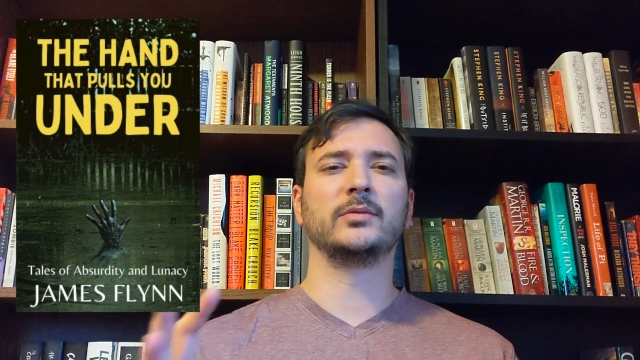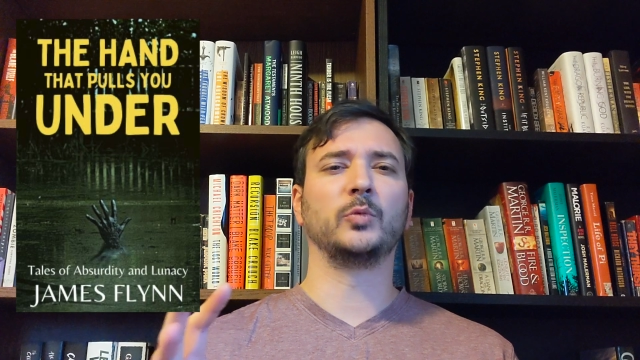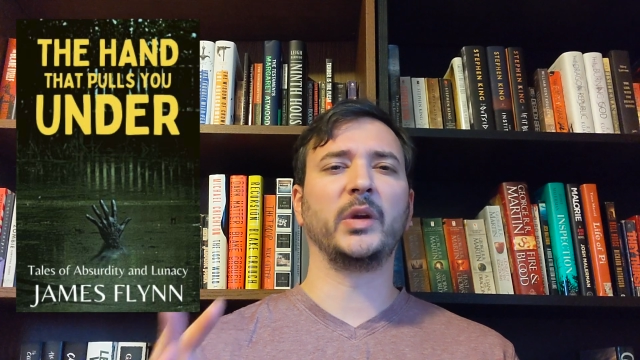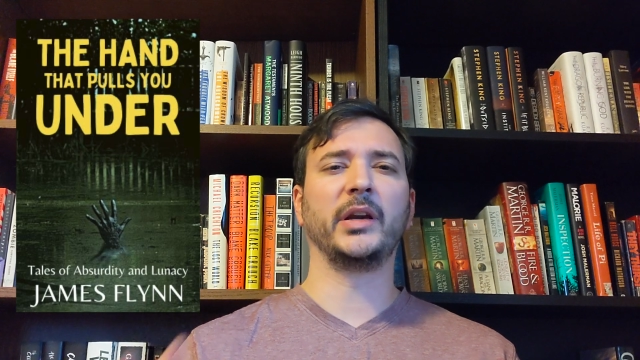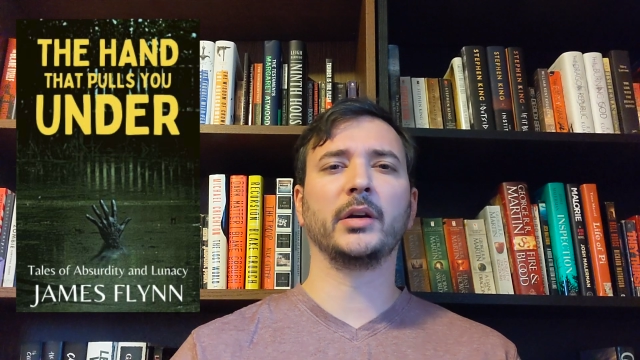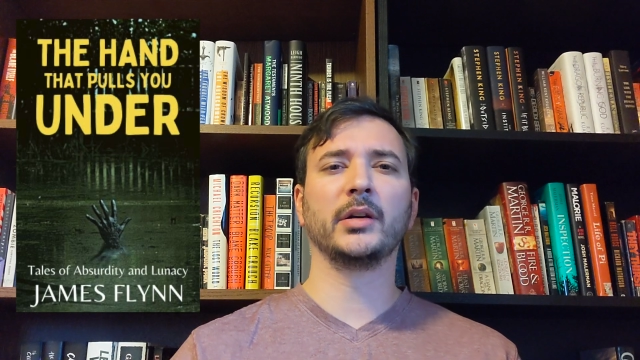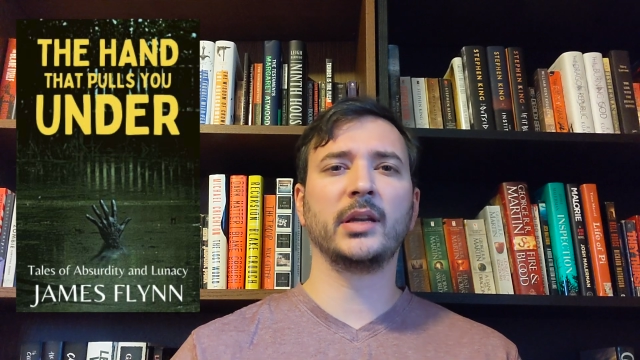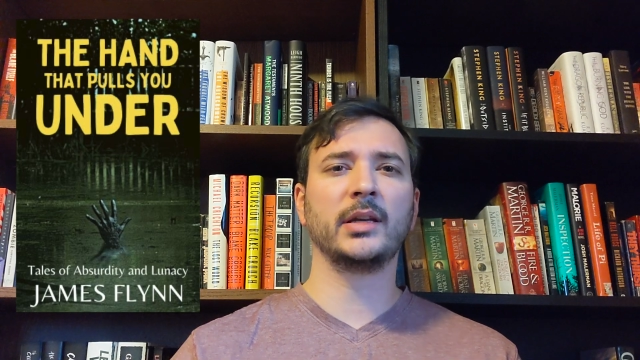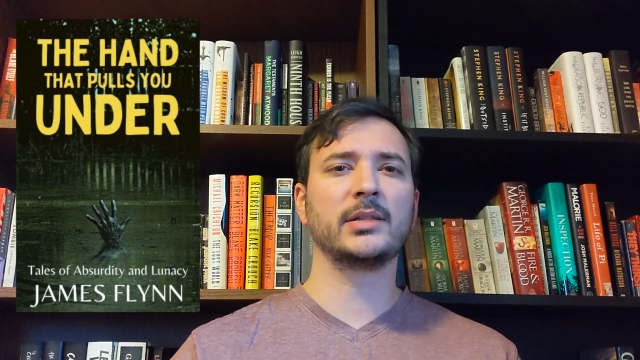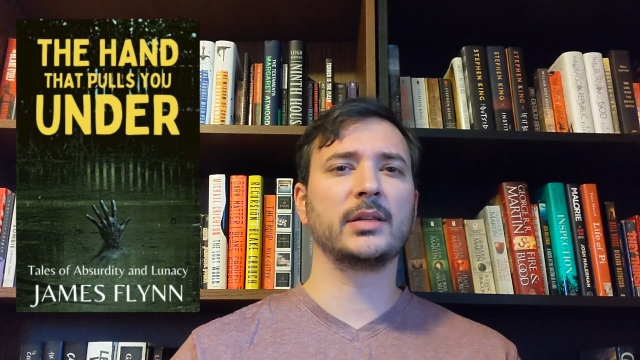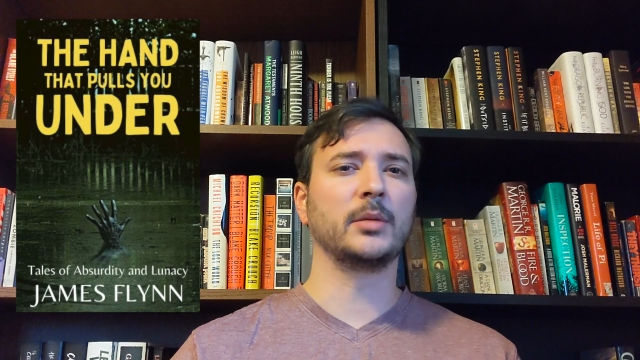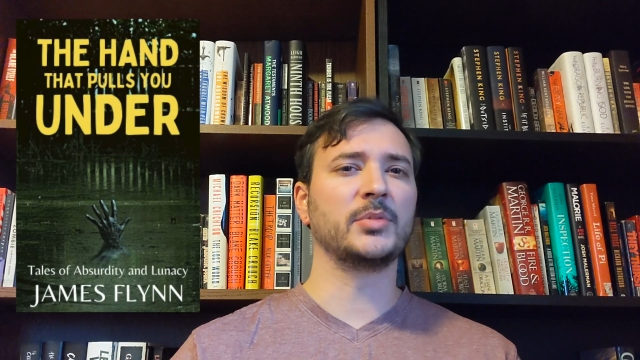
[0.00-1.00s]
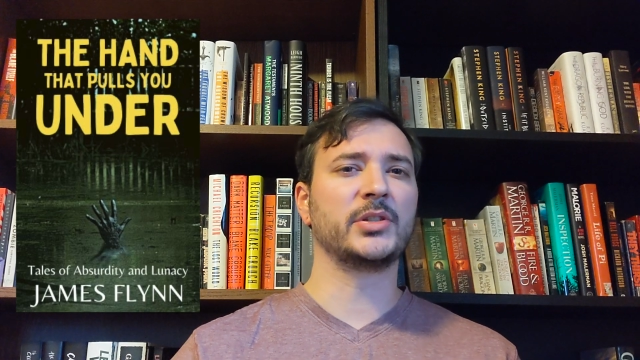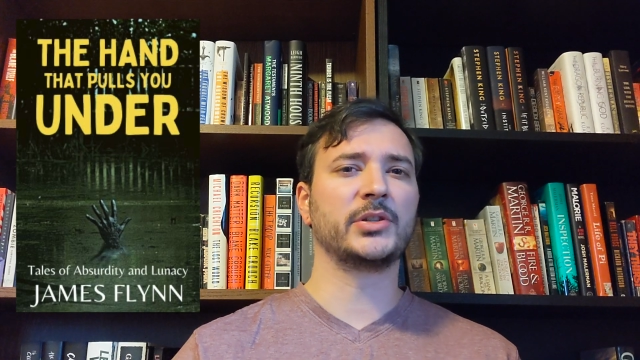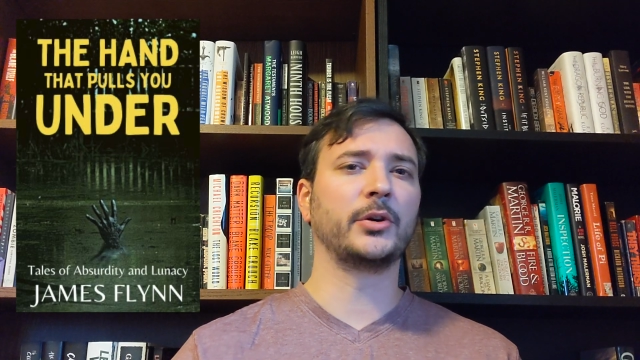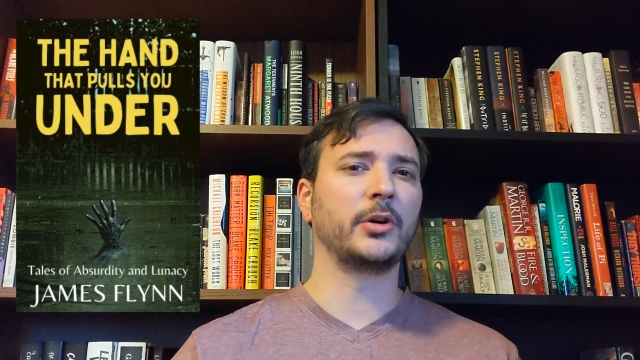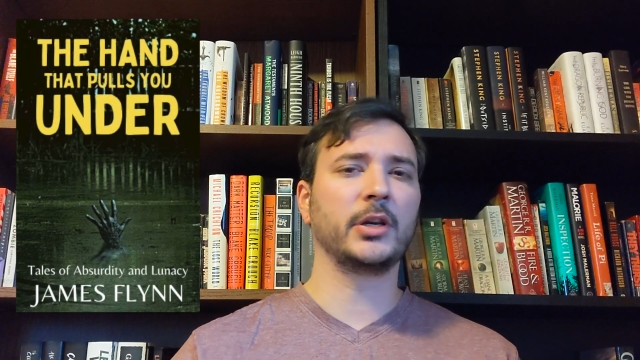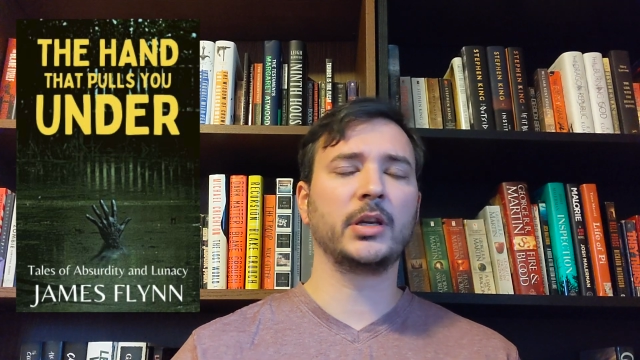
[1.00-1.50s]
weirdness and
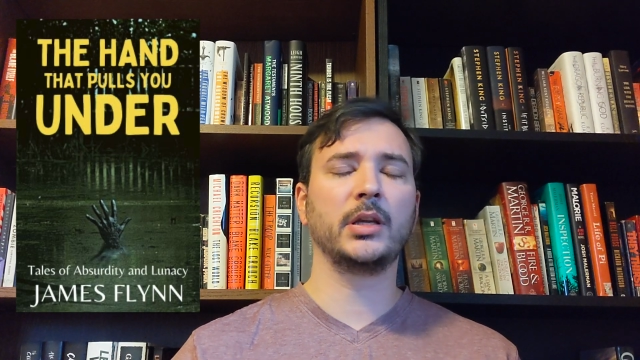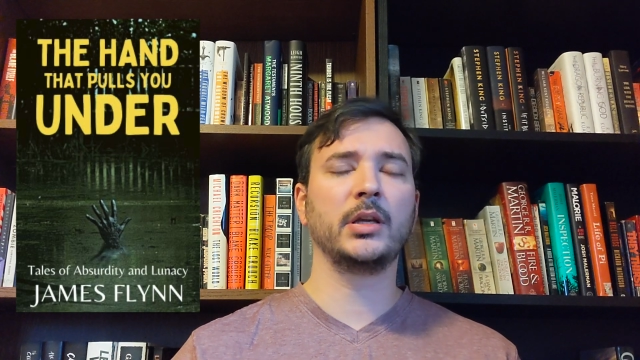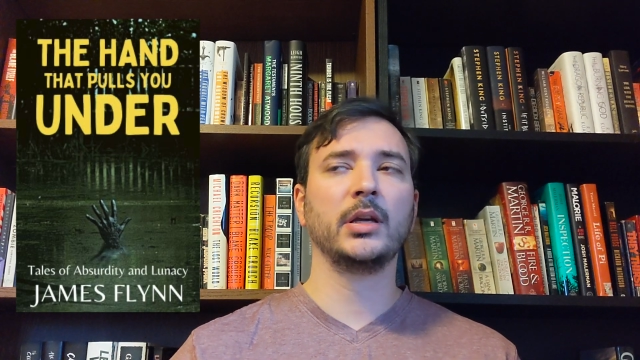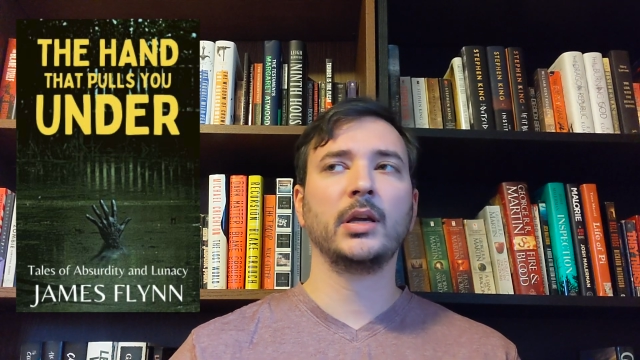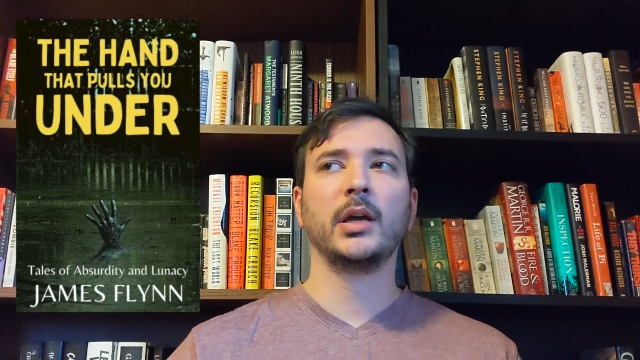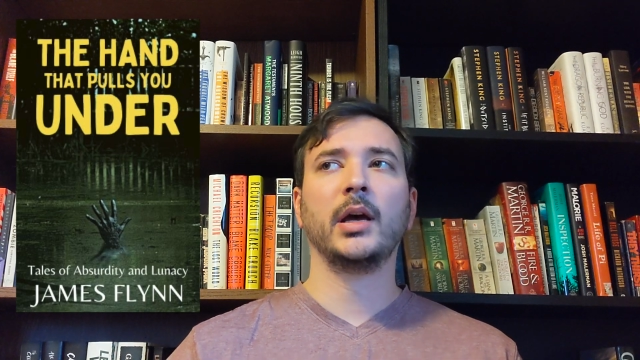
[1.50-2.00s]
absurdity,